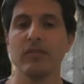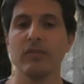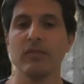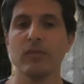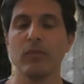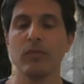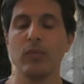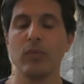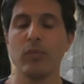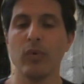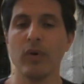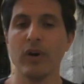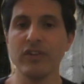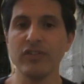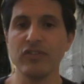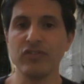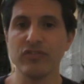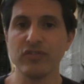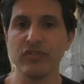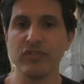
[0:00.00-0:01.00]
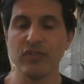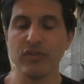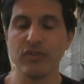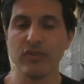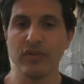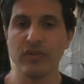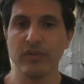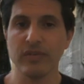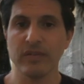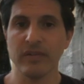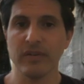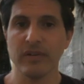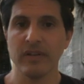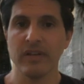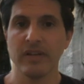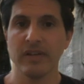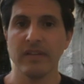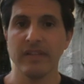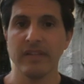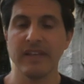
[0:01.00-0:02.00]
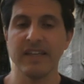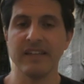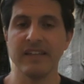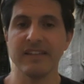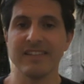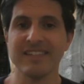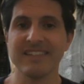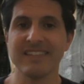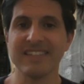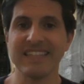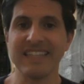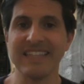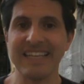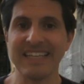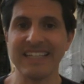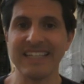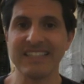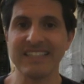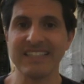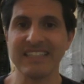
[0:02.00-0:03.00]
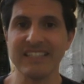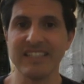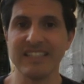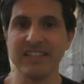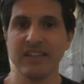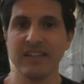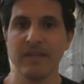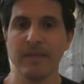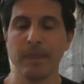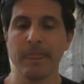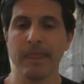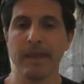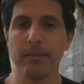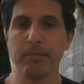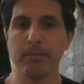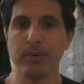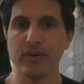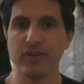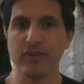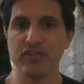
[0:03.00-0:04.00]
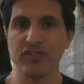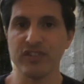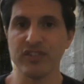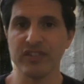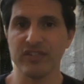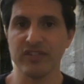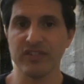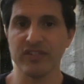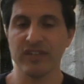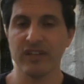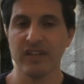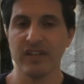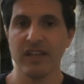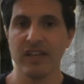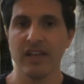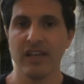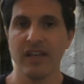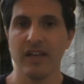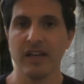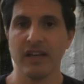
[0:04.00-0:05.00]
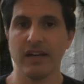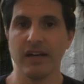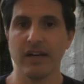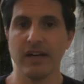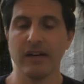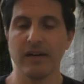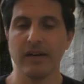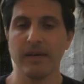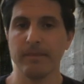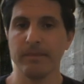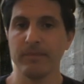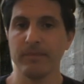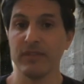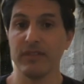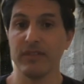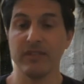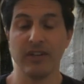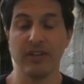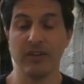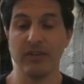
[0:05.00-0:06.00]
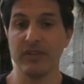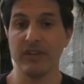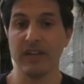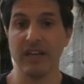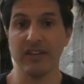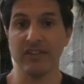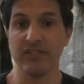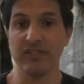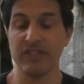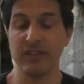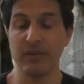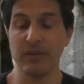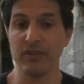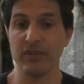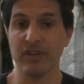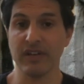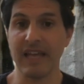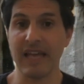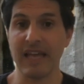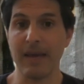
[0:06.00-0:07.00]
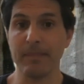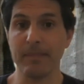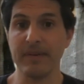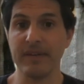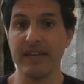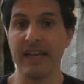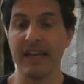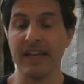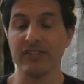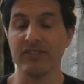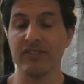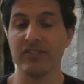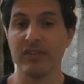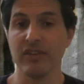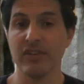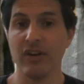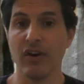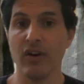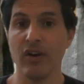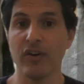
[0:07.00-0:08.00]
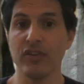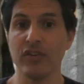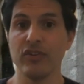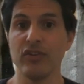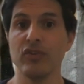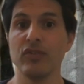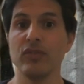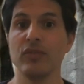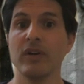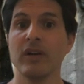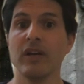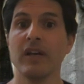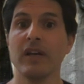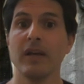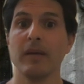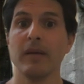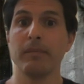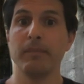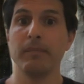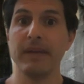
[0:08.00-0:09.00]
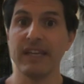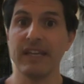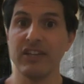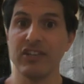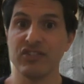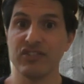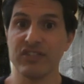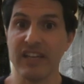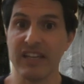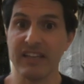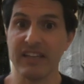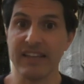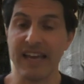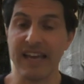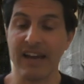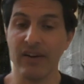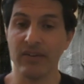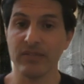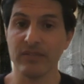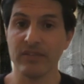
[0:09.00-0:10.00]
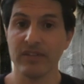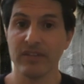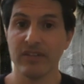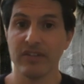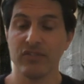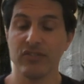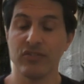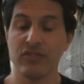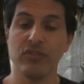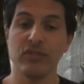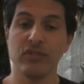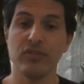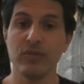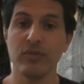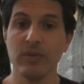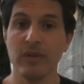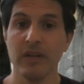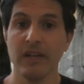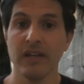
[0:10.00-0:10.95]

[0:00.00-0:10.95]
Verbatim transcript: once you're then selected, purchased, you got to see what's going to happen next. Are you being sent out to